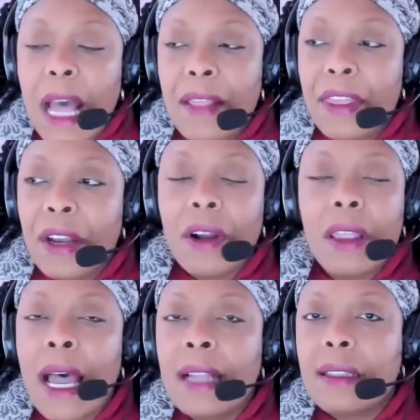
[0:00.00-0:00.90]
there are
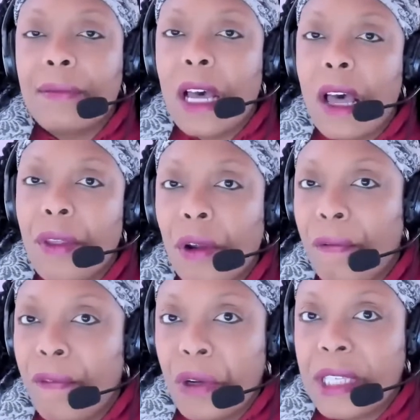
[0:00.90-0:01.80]
lots of other
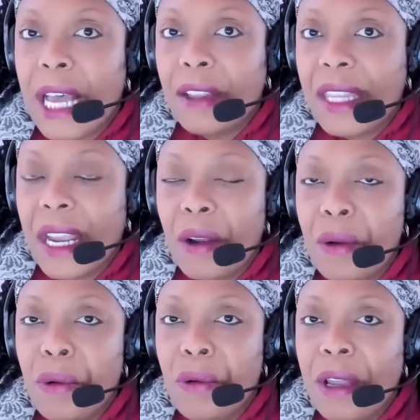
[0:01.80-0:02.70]
folks out there
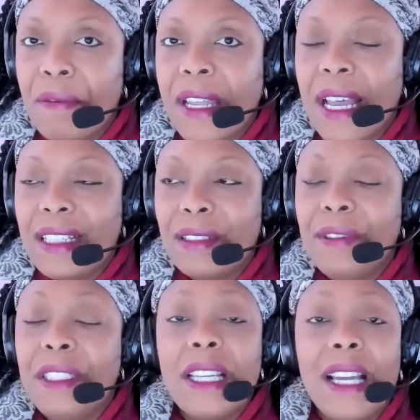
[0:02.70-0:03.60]
who have kind of
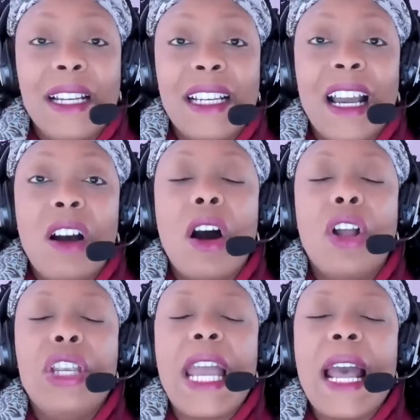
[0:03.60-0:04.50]
done
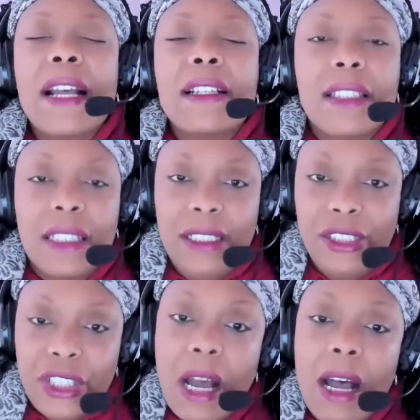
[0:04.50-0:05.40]
an excellent
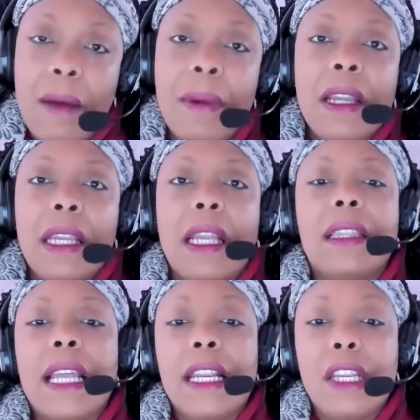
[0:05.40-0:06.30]
job
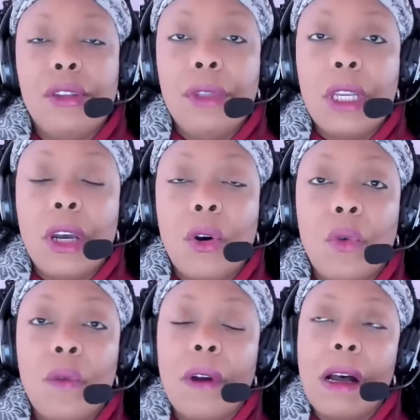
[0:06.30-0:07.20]
in letting you
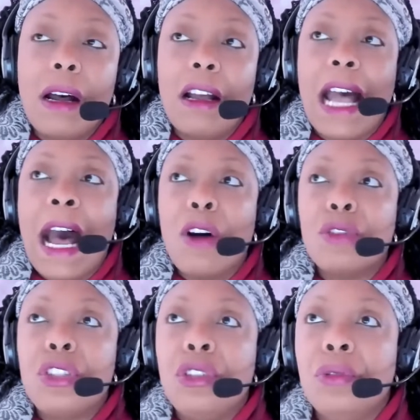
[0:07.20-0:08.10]
know how
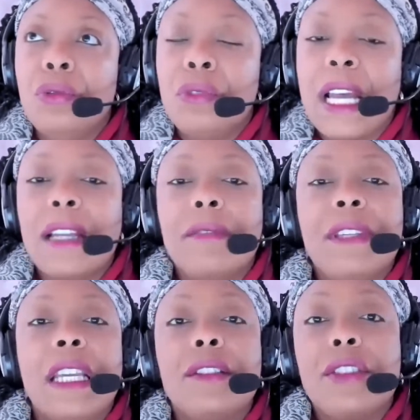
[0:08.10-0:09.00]
to kind of
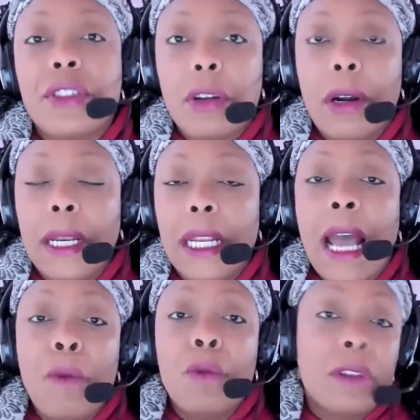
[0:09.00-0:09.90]
get started.
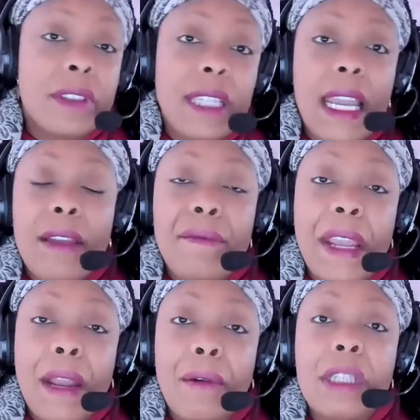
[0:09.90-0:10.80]
I will say it
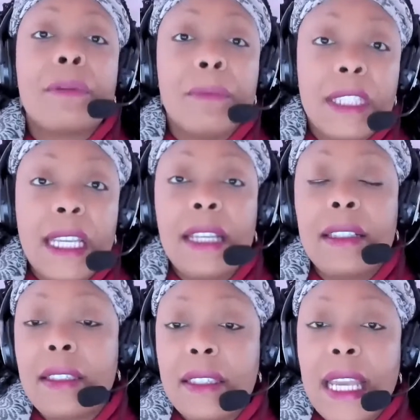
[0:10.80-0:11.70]
varies from state
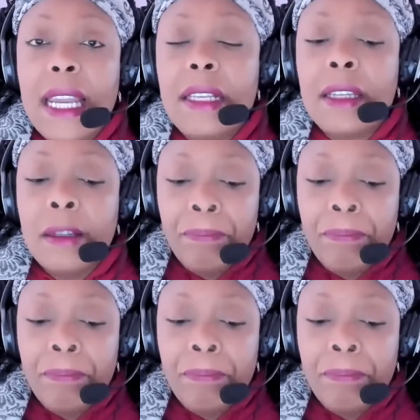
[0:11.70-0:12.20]
to state,